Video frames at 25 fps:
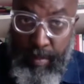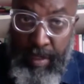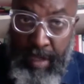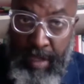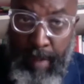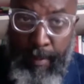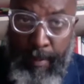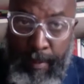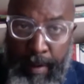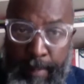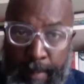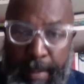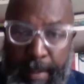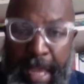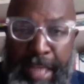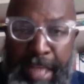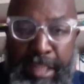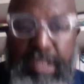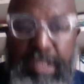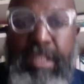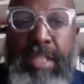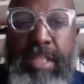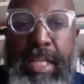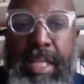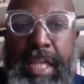coming up. I
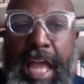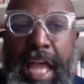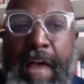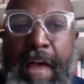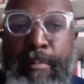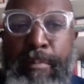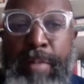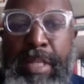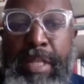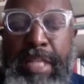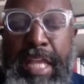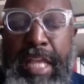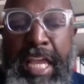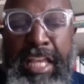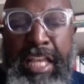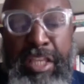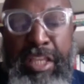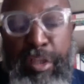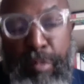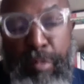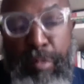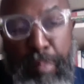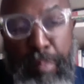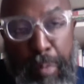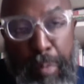just think I've been
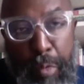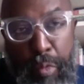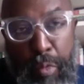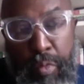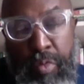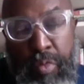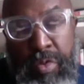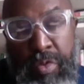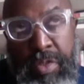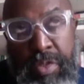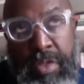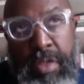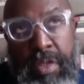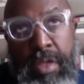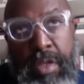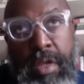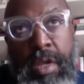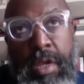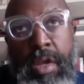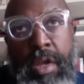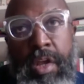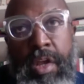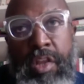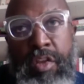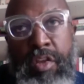exposed
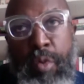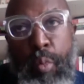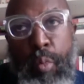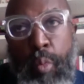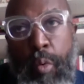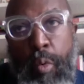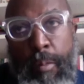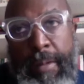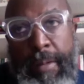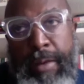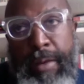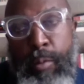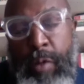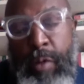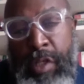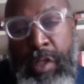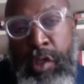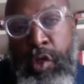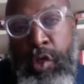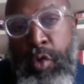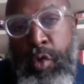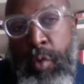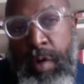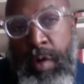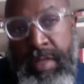to women with
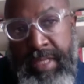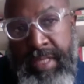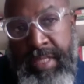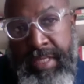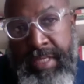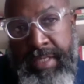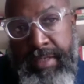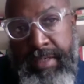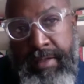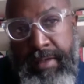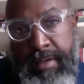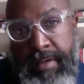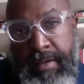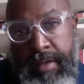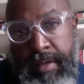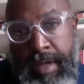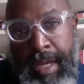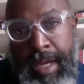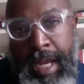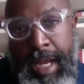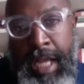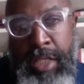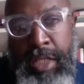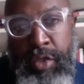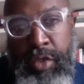nuance,
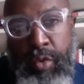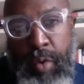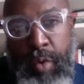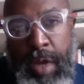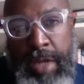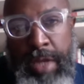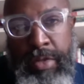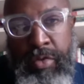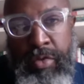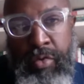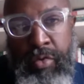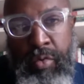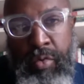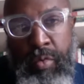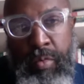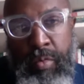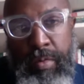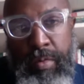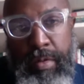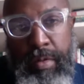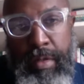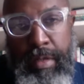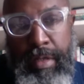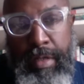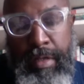and so I don't
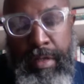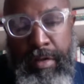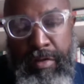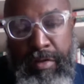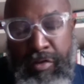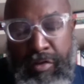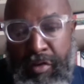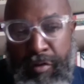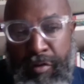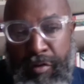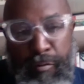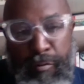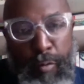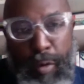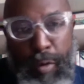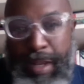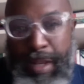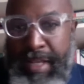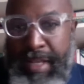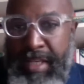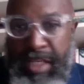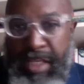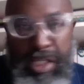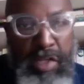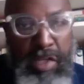just fall
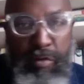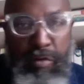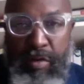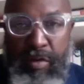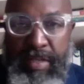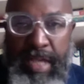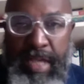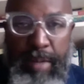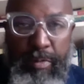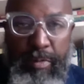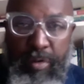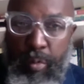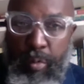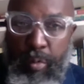into stereotypes of